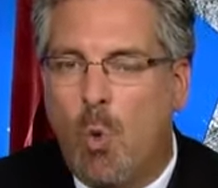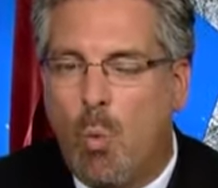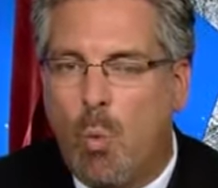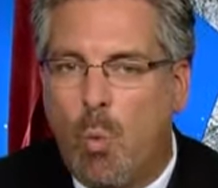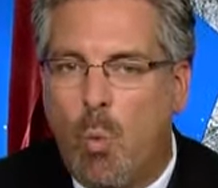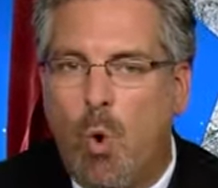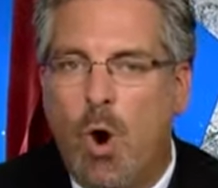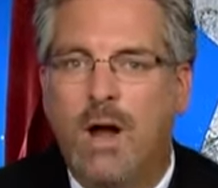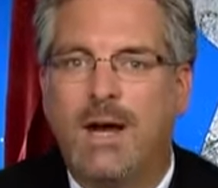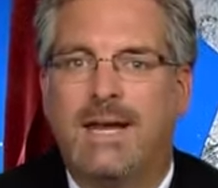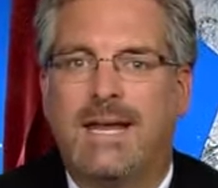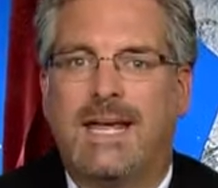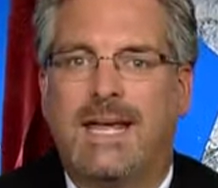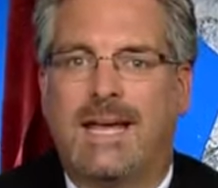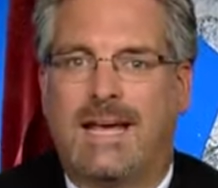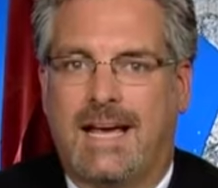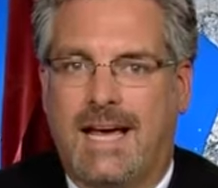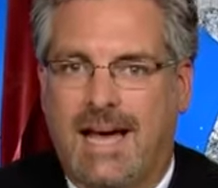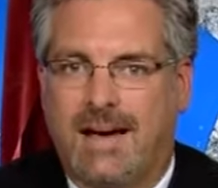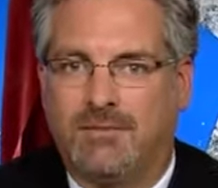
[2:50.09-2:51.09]
one
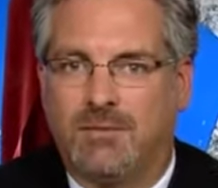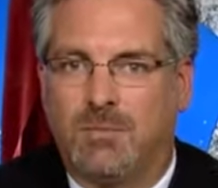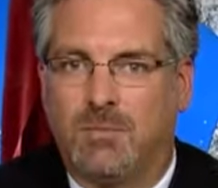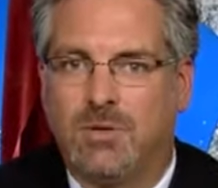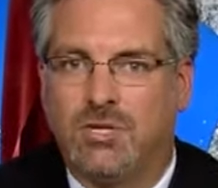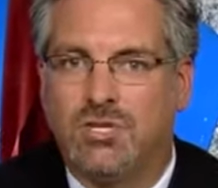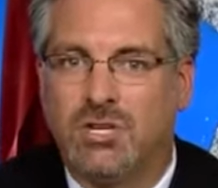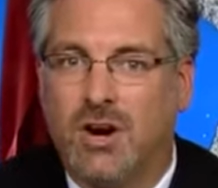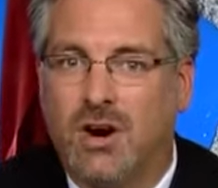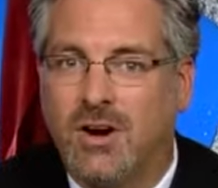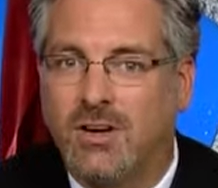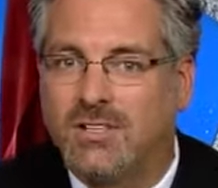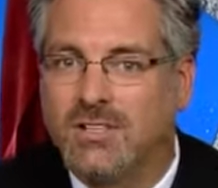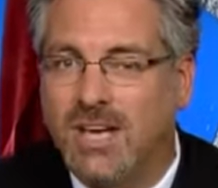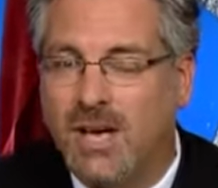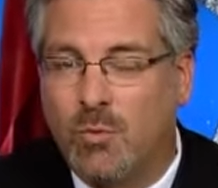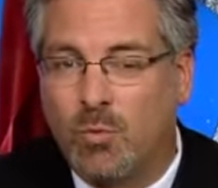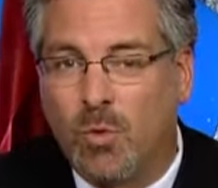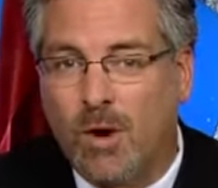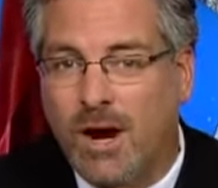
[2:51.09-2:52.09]
day after Bashar
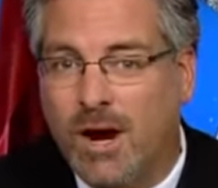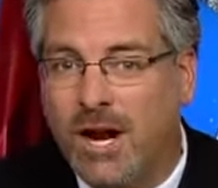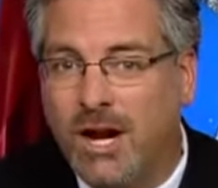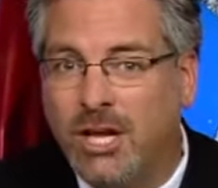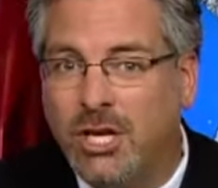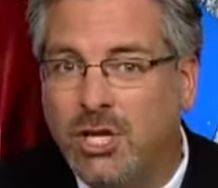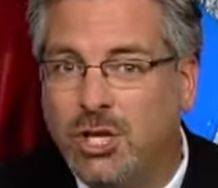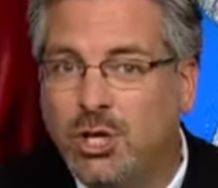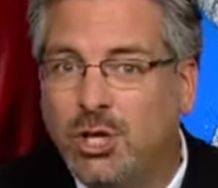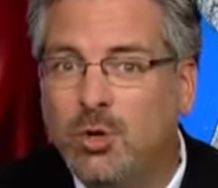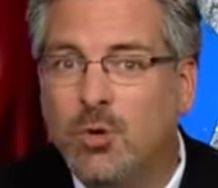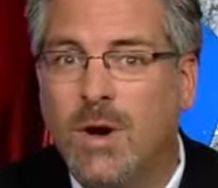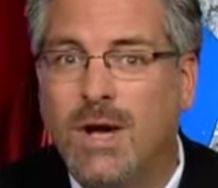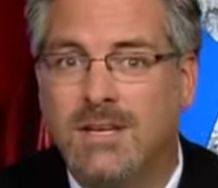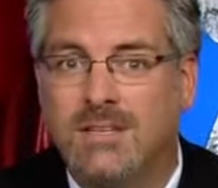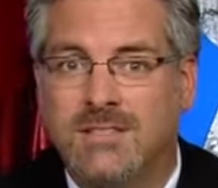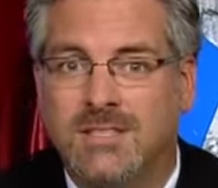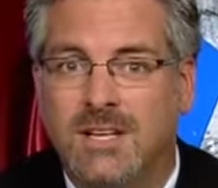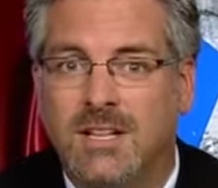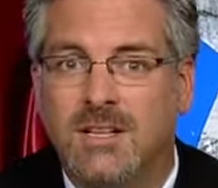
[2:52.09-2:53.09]
Assad went on a U.S.